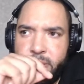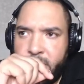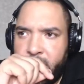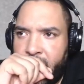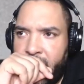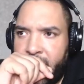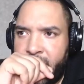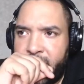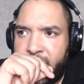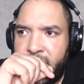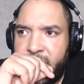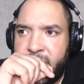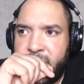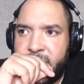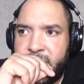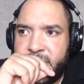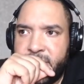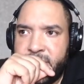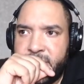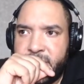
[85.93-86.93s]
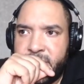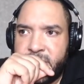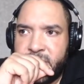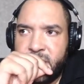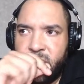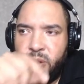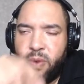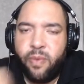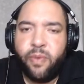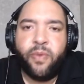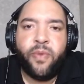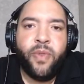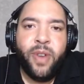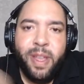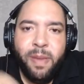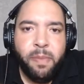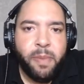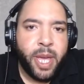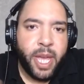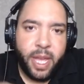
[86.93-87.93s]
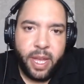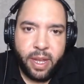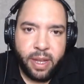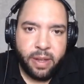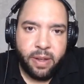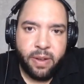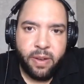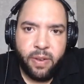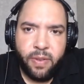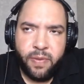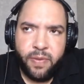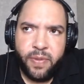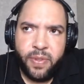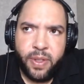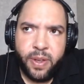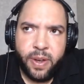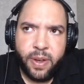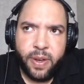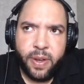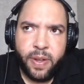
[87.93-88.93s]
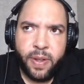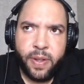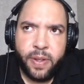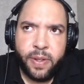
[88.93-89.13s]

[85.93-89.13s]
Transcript: a remake of the...